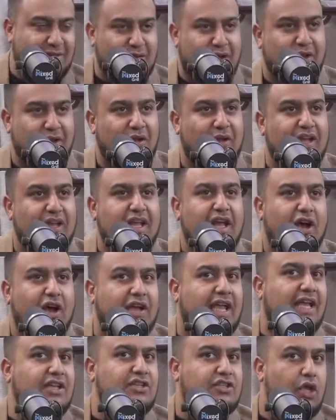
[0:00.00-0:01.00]
That's all I know.
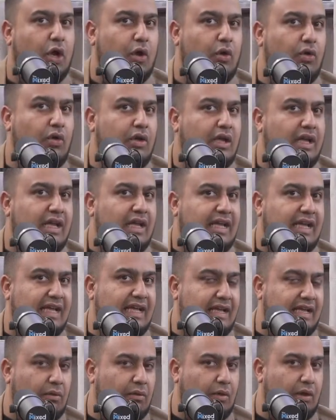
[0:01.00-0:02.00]
Okay, so
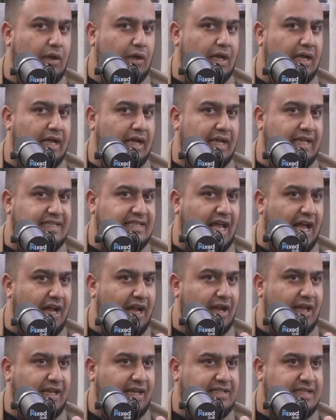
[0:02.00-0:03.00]
is
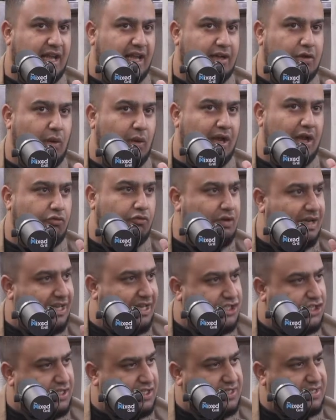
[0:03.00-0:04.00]
that quite a
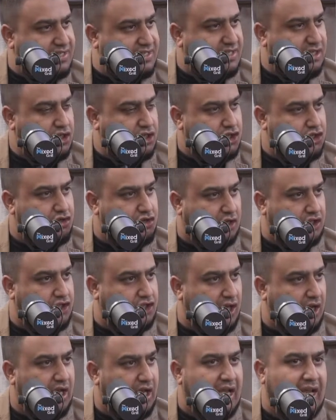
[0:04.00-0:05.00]
religious
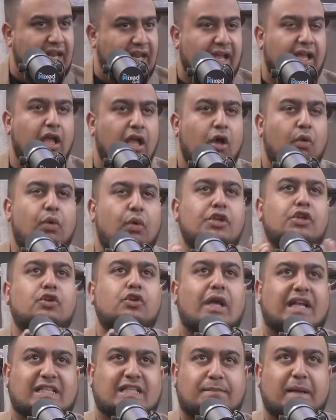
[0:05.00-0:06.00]
structure? Like, were
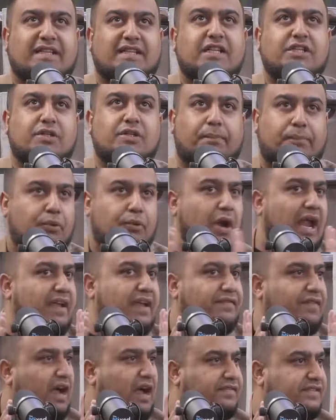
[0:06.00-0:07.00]
you expected to
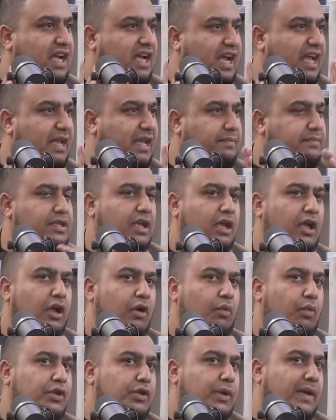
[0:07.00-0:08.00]
pray 5 times?
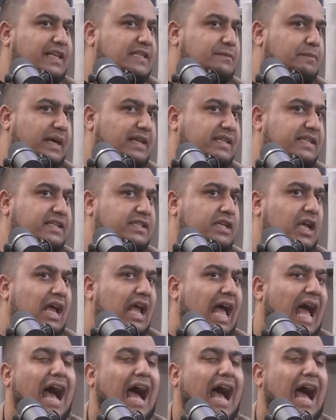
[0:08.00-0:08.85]
Were you expected?